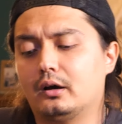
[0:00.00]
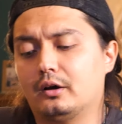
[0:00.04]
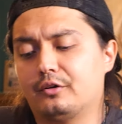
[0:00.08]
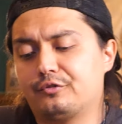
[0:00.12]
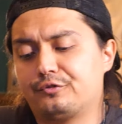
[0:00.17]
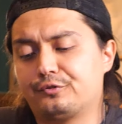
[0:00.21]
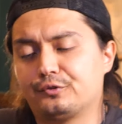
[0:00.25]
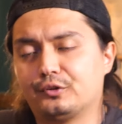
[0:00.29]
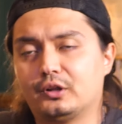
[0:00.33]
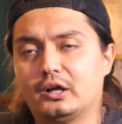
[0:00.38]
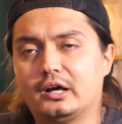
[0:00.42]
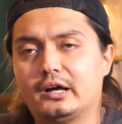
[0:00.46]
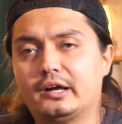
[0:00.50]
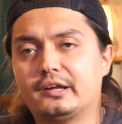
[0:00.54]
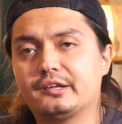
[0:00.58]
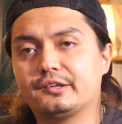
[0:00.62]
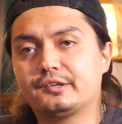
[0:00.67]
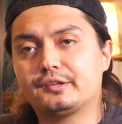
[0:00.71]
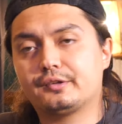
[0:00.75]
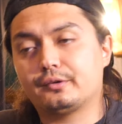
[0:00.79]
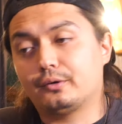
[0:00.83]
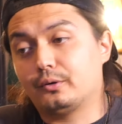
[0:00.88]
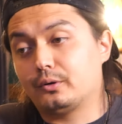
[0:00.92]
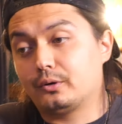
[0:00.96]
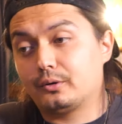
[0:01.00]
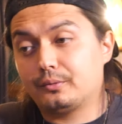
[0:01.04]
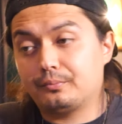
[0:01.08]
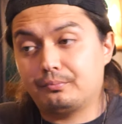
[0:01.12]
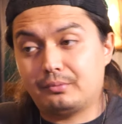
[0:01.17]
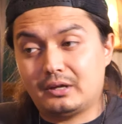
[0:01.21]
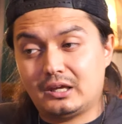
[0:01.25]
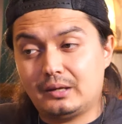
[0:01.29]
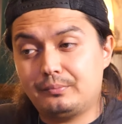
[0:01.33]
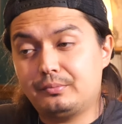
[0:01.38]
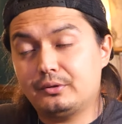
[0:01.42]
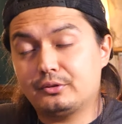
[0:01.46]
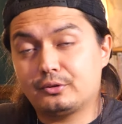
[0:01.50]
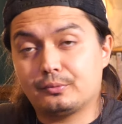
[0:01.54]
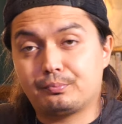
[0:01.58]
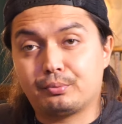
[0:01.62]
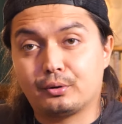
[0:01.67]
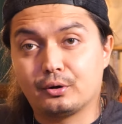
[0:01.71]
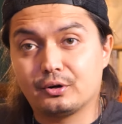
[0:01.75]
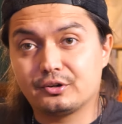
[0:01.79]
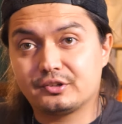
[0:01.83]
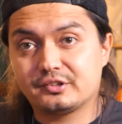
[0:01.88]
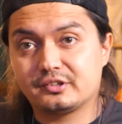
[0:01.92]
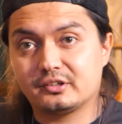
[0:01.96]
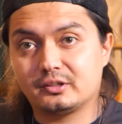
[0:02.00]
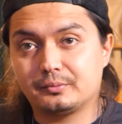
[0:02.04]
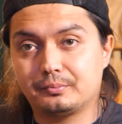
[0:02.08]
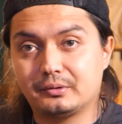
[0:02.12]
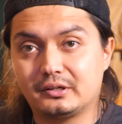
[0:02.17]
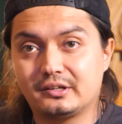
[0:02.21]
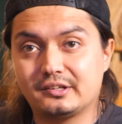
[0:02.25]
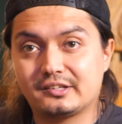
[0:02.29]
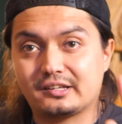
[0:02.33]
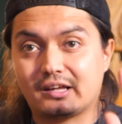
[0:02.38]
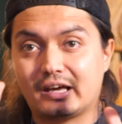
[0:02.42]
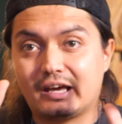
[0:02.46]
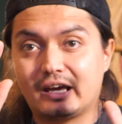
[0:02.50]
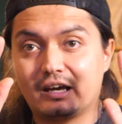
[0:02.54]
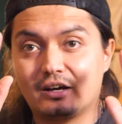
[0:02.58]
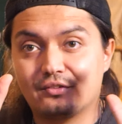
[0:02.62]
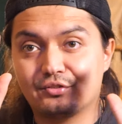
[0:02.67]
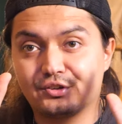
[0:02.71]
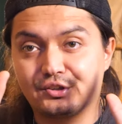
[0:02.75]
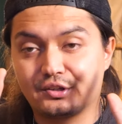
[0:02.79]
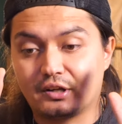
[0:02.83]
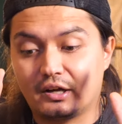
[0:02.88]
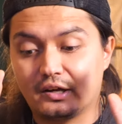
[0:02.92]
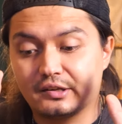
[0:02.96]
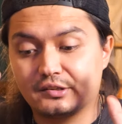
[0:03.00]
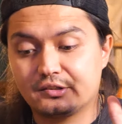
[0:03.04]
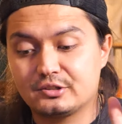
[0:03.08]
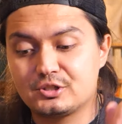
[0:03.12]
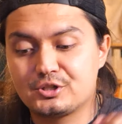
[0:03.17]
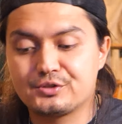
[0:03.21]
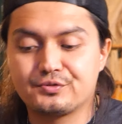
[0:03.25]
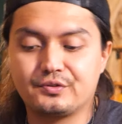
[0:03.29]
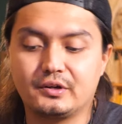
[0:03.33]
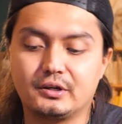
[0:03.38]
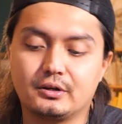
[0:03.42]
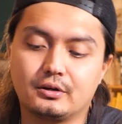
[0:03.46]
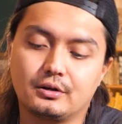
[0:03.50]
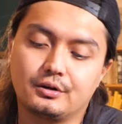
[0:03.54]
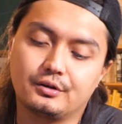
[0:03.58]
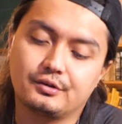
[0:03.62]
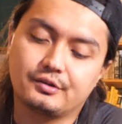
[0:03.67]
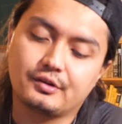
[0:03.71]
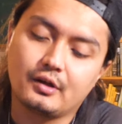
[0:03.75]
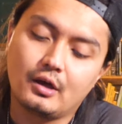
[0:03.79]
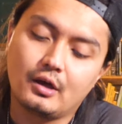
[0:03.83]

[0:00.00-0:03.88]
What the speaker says: flaws, or maybe they're personal because I have sausage fingers.